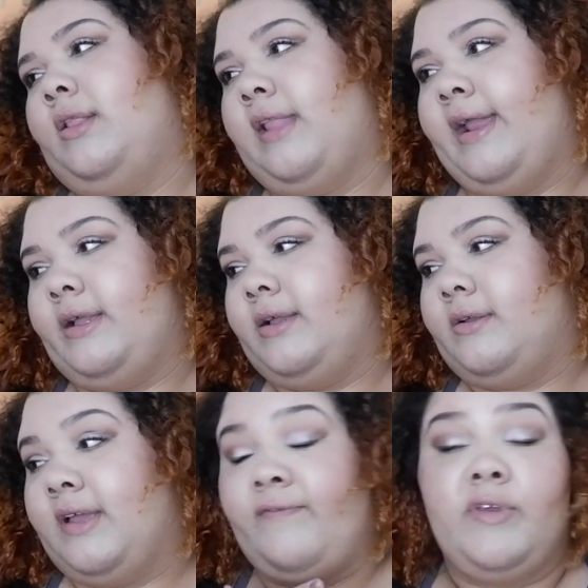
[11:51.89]
Like
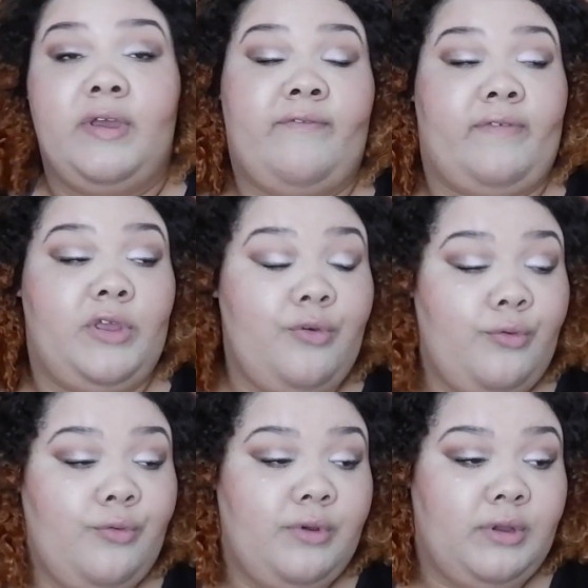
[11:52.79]
if
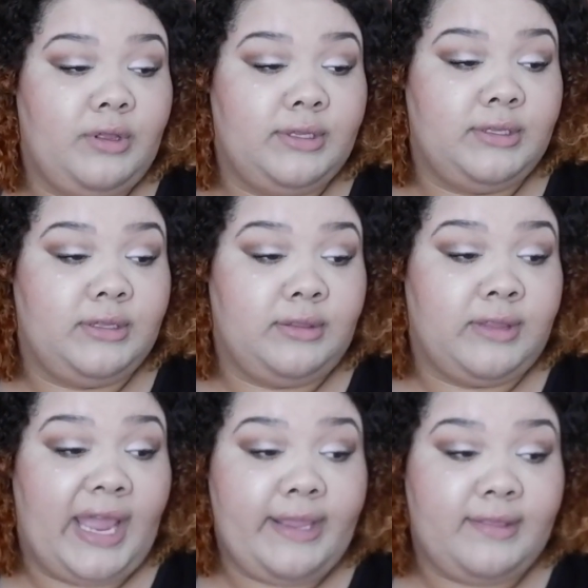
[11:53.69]
you
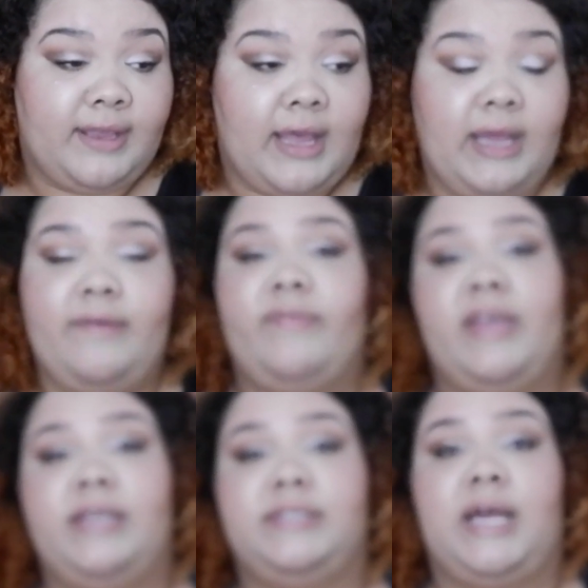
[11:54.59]
like the kind of
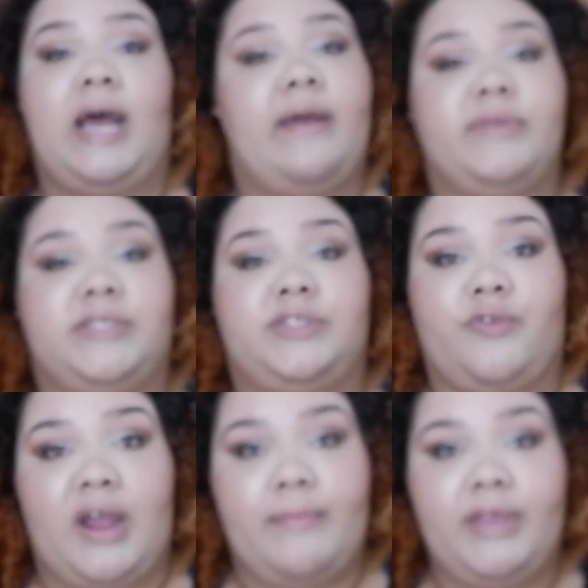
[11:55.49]
things that I was
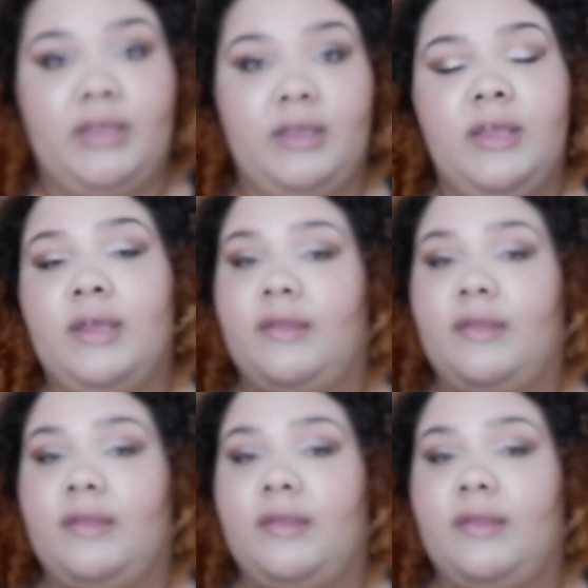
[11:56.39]
describing,